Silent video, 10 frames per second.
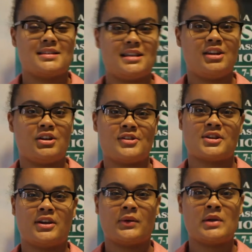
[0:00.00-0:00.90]
Seniors,
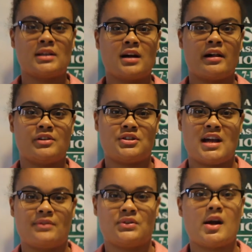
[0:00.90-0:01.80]
are you going to college and
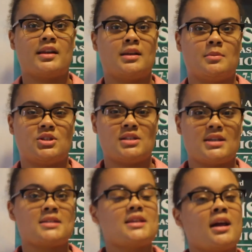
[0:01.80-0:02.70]
have to write an admissions
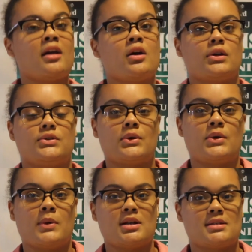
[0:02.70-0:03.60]
essay? Don't
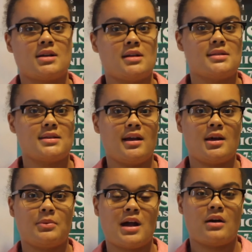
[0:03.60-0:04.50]
know where to start? Sign
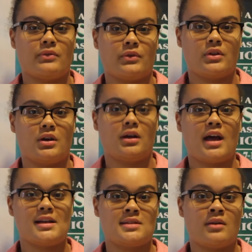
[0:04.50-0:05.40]
up now for
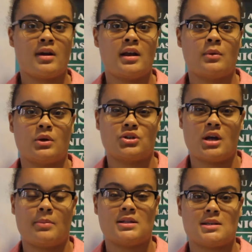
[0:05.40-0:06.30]
the essay writing
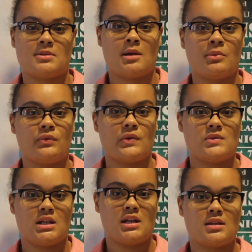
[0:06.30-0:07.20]
workshop on September
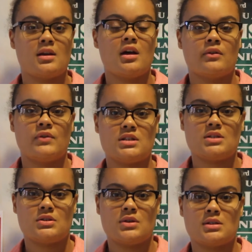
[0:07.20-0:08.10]
15th.
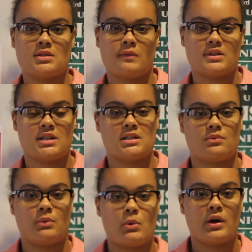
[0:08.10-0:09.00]
Visit Student Services
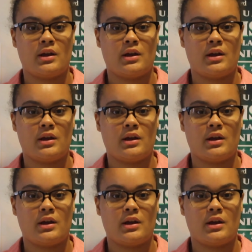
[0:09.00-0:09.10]
for more